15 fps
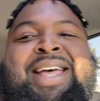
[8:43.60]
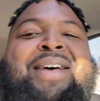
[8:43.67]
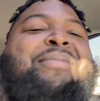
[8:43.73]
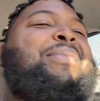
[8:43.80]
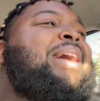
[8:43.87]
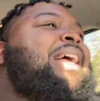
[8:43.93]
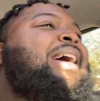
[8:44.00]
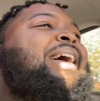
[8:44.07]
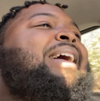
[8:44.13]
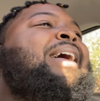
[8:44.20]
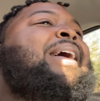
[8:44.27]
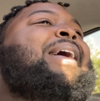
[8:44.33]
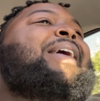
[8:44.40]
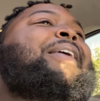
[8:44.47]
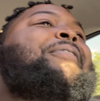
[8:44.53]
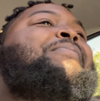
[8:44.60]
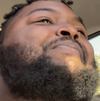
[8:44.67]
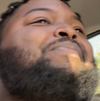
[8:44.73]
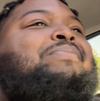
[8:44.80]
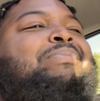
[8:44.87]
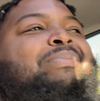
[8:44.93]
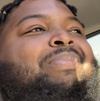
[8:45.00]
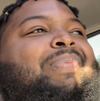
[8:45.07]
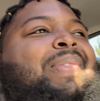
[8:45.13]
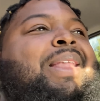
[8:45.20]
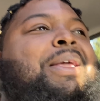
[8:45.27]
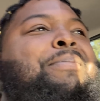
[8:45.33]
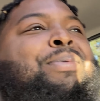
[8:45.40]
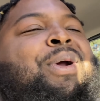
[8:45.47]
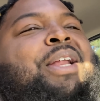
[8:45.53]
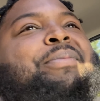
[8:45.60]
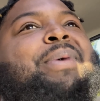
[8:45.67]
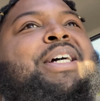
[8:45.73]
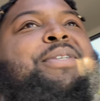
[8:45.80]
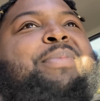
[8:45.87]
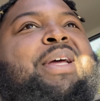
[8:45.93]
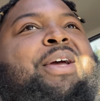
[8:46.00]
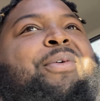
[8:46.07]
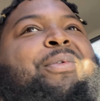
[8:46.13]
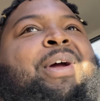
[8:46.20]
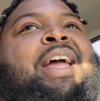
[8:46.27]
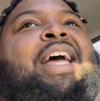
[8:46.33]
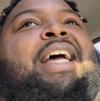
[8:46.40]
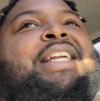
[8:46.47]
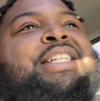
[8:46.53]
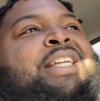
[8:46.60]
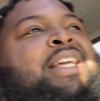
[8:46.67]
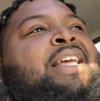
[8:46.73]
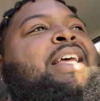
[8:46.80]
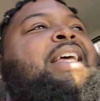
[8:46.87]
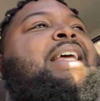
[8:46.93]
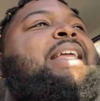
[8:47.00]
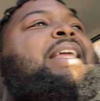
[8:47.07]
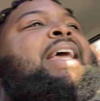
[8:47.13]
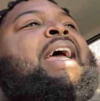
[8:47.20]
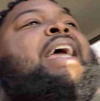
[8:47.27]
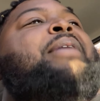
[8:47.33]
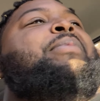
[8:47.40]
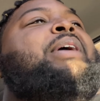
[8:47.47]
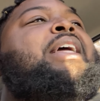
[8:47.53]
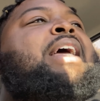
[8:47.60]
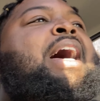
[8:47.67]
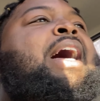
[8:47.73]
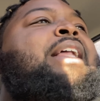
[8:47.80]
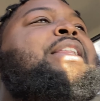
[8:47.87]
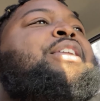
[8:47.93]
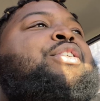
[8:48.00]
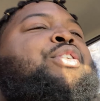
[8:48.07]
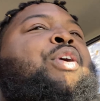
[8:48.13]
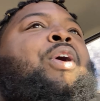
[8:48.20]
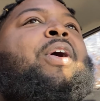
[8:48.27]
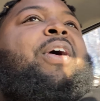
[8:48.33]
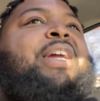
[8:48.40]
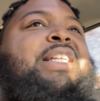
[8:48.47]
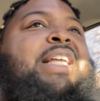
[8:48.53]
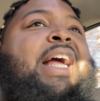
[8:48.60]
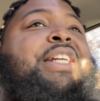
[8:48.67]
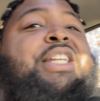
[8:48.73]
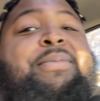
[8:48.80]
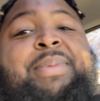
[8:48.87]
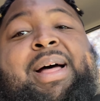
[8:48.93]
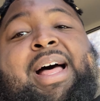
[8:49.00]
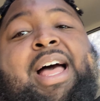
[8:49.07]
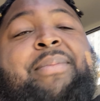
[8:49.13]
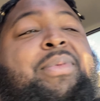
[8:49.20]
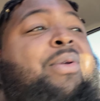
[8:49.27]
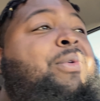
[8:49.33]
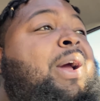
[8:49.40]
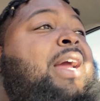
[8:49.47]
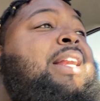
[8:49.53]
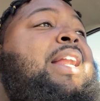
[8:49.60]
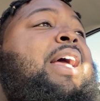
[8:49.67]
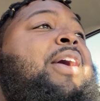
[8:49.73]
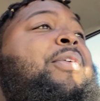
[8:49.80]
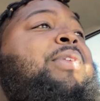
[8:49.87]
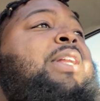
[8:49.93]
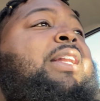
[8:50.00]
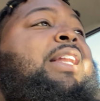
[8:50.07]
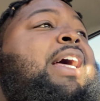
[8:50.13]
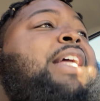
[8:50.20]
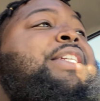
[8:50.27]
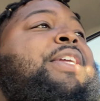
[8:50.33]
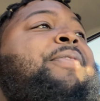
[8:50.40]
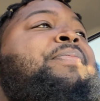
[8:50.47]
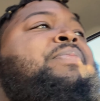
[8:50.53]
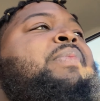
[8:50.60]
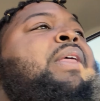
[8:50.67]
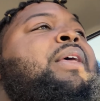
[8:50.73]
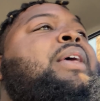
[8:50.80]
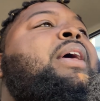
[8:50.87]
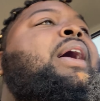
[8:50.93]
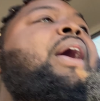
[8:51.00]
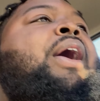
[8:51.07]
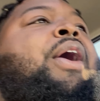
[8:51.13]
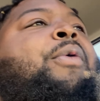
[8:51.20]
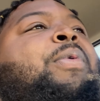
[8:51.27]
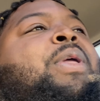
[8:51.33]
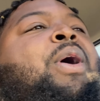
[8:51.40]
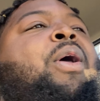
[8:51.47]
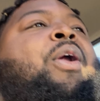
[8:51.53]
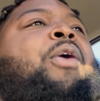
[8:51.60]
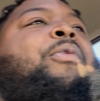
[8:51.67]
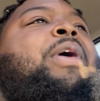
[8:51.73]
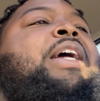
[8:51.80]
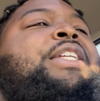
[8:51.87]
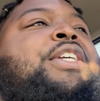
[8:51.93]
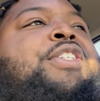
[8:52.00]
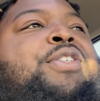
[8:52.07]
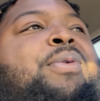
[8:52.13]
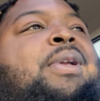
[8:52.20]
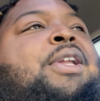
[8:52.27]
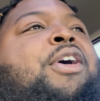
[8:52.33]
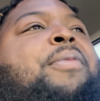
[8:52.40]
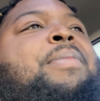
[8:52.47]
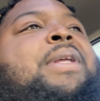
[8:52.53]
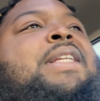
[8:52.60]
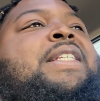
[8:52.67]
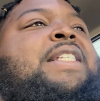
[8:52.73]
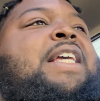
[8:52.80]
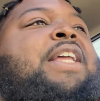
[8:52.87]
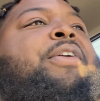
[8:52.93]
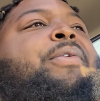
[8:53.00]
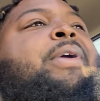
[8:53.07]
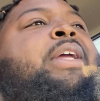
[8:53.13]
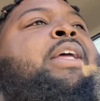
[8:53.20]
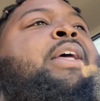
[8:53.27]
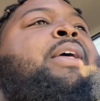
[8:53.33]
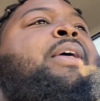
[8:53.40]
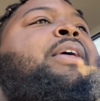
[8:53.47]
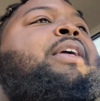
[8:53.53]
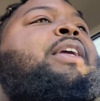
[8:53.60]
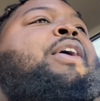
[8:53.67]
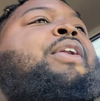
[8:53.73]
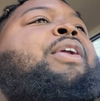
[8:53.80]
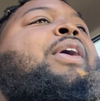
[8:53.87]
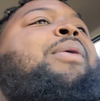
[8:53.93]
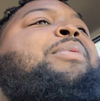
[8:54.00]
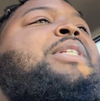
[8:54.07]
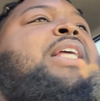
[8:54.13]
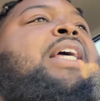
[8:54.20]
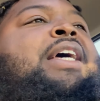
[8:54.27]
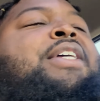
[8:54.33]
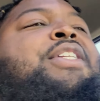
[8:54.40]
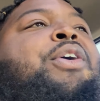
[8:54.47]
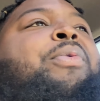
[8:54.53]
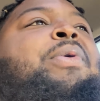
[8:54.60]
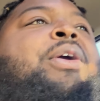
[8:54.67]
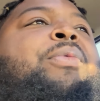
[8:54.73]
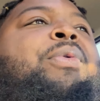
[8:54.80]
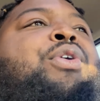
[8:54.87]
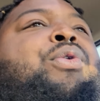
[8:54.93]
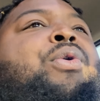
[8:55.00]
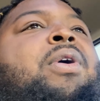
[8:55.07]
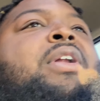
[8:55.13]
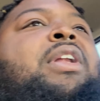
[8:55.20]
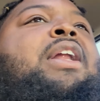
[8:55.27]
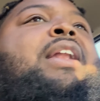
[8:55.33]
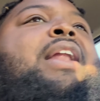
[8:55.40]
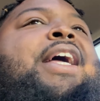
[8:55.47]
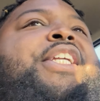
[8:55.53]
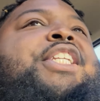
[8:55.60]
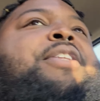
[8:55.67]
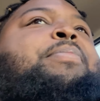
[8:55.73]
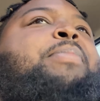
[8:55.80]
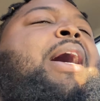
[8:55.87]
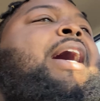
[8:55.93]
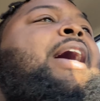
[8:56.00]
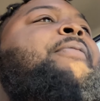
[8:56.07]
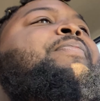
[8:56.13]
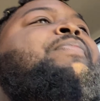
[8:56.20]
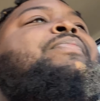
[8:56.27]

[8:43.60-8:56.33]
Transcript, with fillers: but uh, pretty much, man, Reg came and got the car. He's actually behind me right now in the legend. Uh, we on our way just to a little bit of scenery, you know what I'm saying? So we can record in a nice spot,